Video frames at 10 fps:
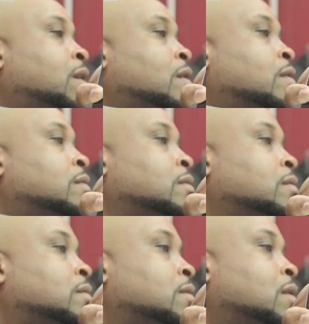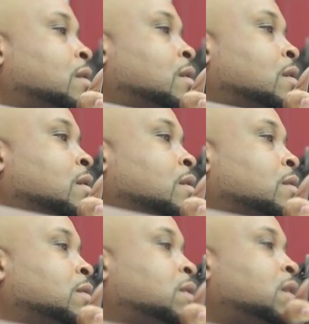go.
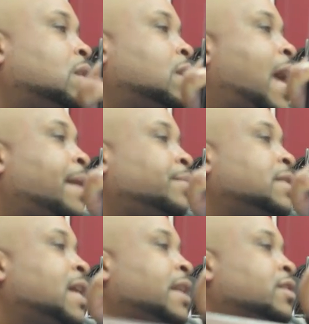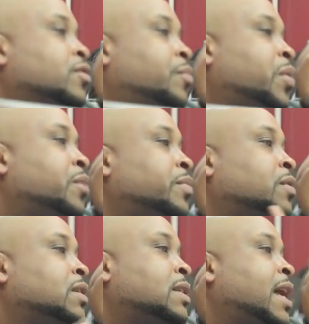See, the Apple sign is all
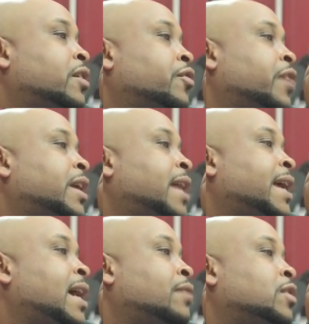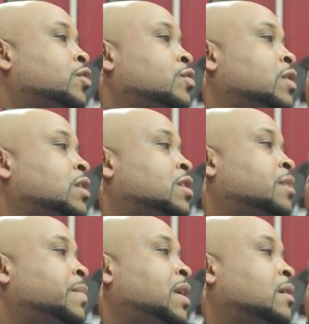purple. It's not gray like how it usually
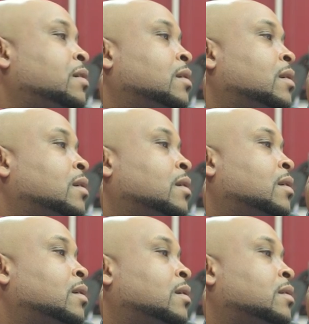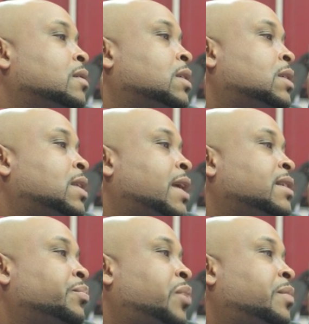should be. See, it's nice
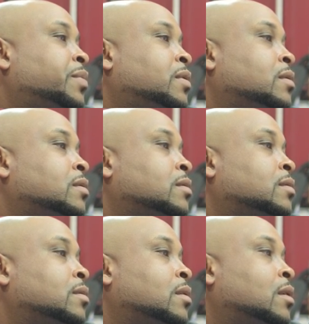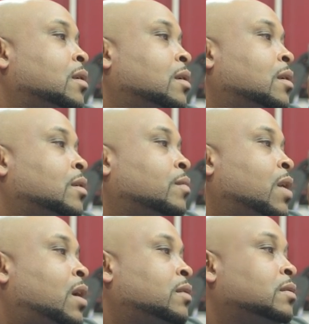and purple.
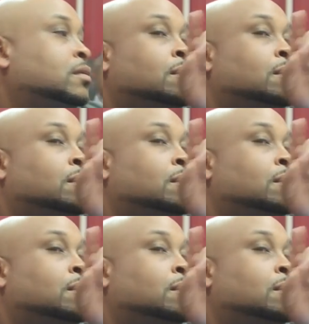Well,